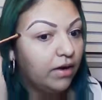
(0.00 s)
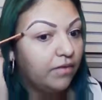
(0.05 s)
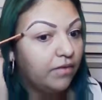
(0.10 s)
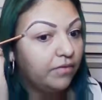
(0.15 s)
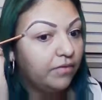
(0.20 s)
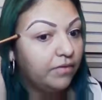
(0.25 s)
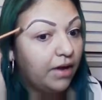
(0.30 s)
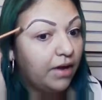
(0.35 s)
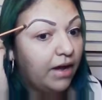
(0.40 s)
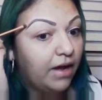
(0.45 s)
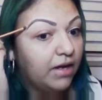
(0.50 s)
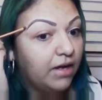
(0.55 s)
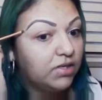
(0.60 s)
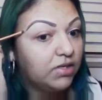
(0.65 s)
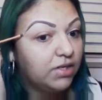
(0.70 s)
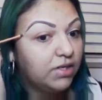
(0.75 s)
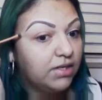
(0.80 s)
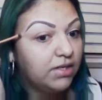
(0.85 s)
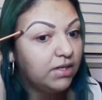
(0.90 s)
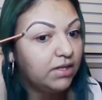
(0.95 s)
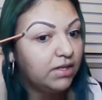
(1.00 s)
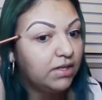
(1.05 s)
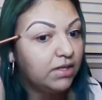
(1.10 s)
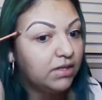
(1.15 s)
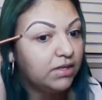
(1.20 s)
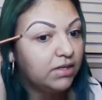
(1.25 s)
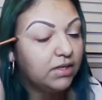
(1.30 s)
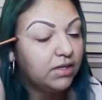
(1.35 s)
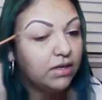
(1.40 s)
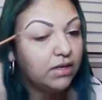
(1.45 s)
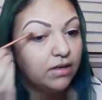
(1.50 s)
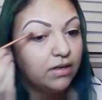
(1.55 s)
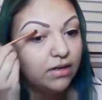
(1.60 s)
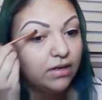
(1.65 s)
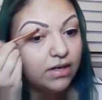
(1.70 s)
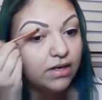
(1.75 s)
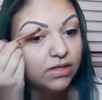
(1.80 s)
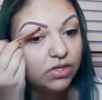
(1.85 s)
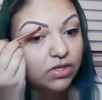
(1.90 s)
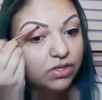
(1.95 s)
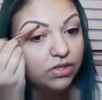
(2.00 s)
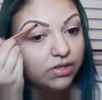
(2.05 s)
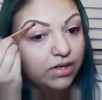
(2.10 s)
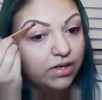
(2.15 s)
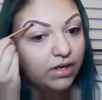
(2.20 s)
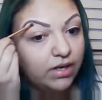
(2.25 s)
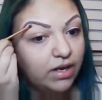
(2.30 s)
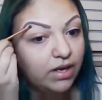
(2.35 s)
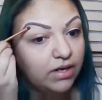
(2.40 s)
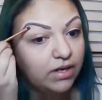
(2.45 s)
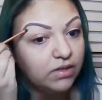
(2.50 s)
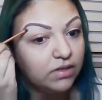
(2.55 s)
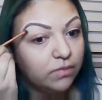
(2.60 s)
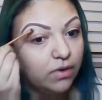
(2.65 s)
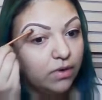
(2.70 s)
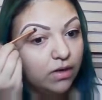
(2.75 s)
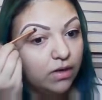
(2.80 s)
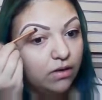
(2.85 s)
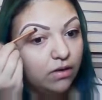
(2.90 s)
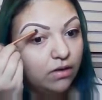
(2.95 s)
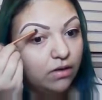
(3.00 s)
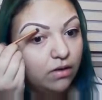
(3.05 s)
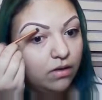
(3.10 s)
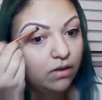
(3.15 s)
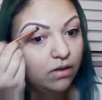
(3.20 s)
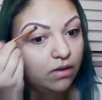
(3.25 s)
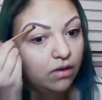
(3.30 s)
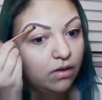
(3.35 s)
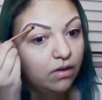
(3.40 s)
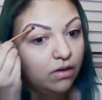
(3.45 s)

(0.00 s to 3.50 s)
And I actually did this yesterday as well,